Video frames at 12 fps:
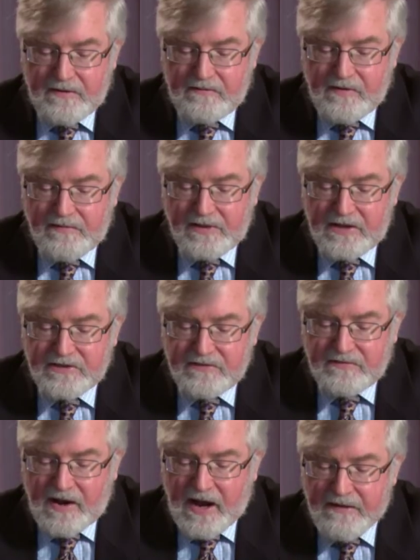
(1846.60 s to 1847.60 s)
In
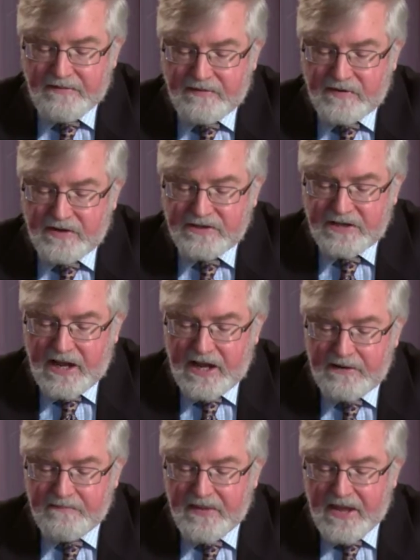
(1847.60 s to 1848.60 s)
Revelation 5 and verse
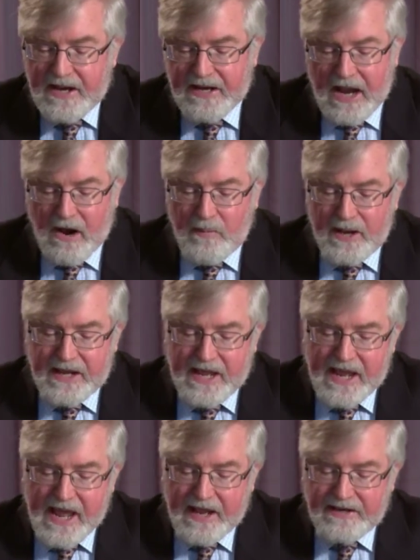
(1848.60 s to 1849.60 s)
8, Now when
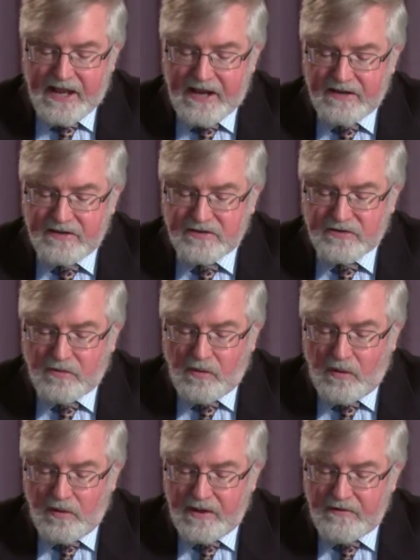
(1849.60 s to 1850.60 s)
he had taken a
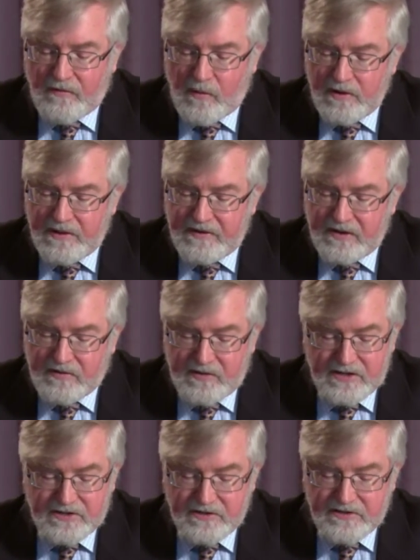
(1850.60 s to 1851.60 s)
scroll, and four living
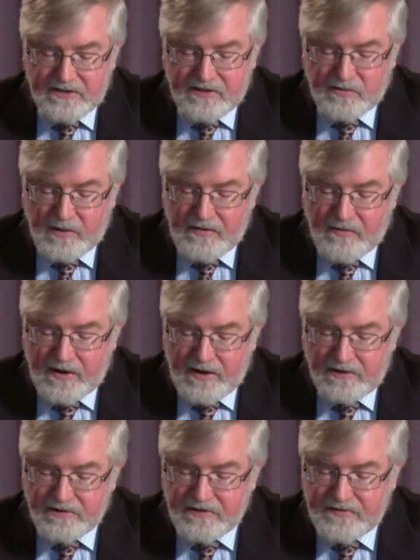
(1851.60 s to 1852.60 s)
creatures and the 24
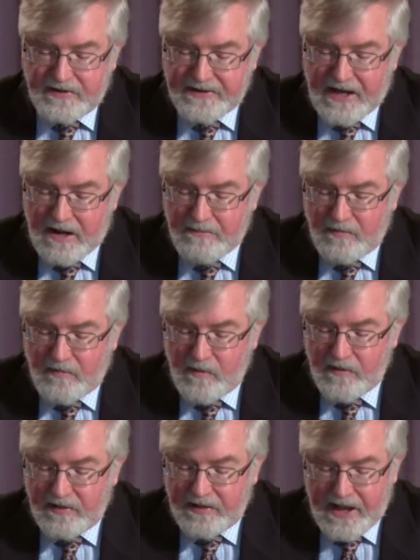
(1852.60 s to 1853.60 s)
elders fell down
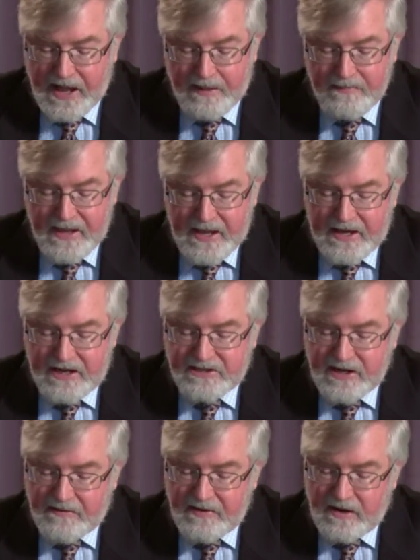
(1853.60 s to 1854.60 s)
before the Lamb,
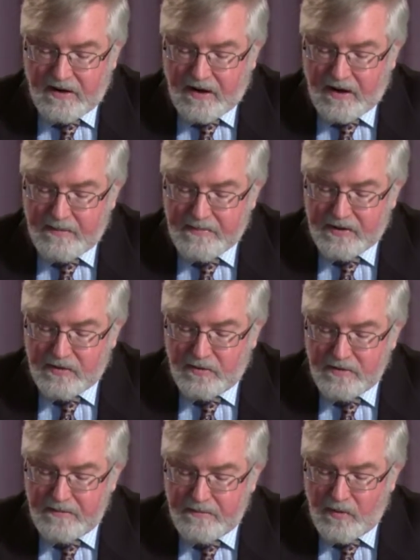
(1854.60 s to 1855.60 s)
each having a harp and
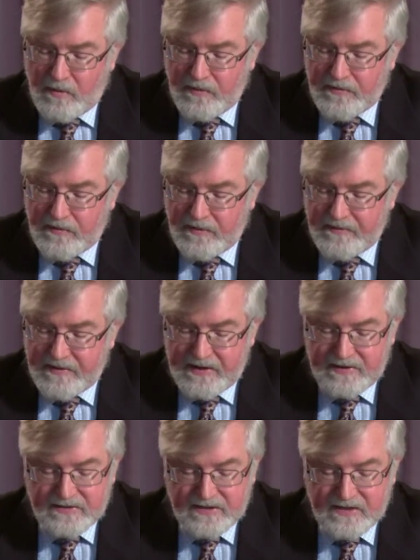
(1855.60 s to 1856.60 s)
golden bowls full of
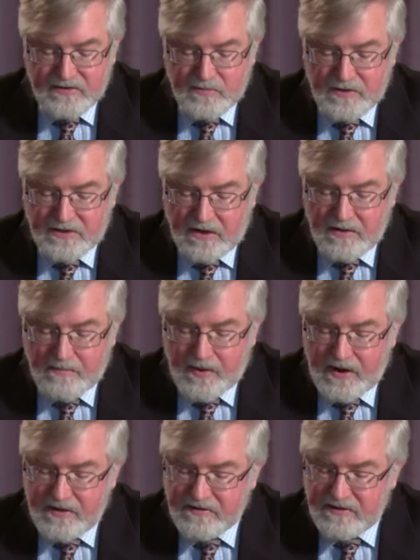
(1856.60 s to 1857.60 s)
incense, which are the
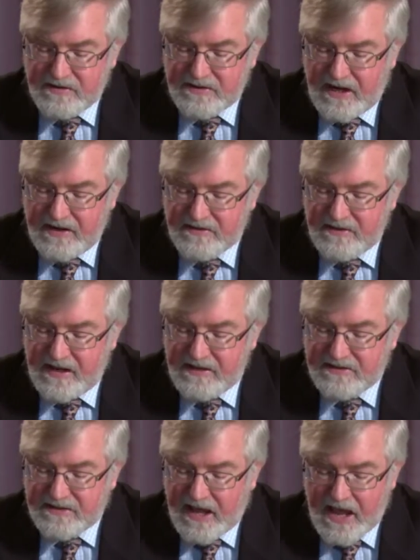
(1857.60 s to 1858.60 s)
prayers of the saints. And they
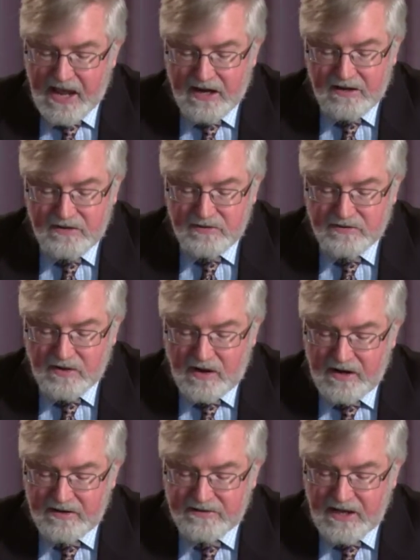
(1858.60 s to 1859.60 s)
sang a new
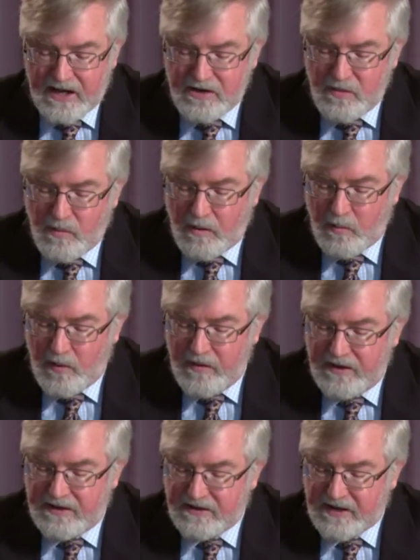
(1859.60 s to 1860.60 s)
song, saying, You are
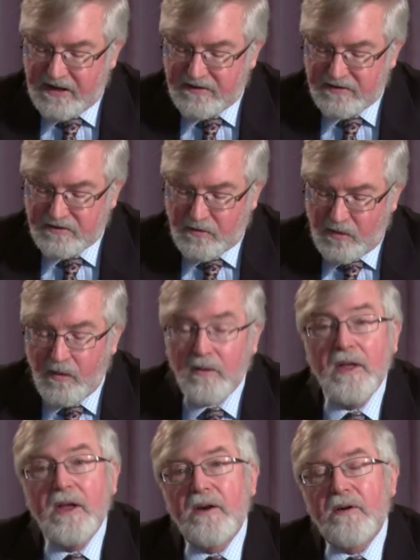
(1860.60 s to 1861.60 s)
worthy to take the
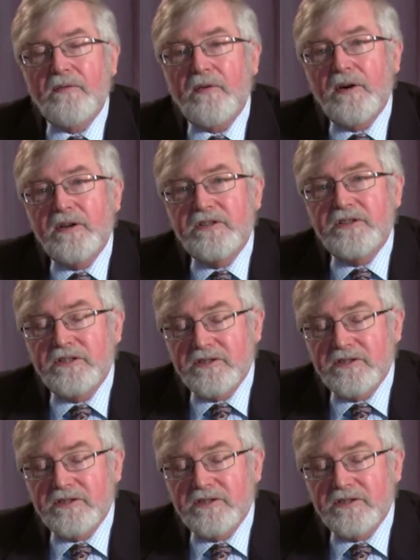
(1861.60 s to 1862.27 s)
scroll, referring to